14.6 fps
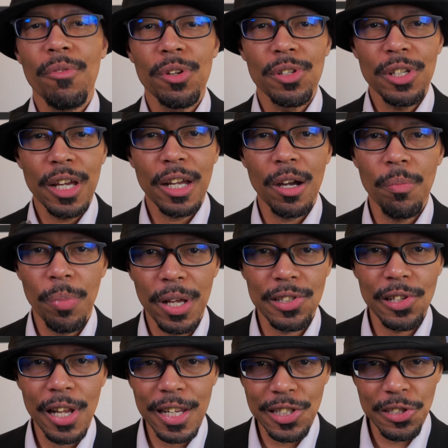it take up
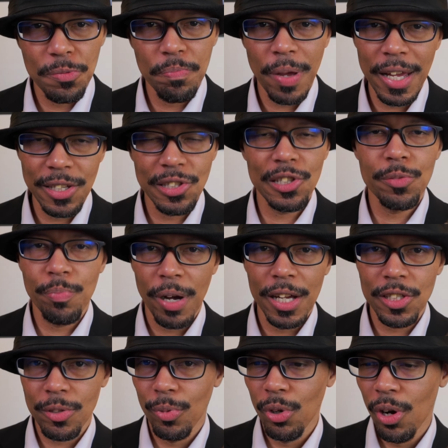as less space as
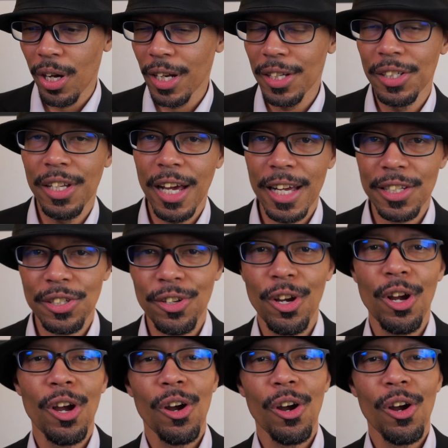possible on a desk.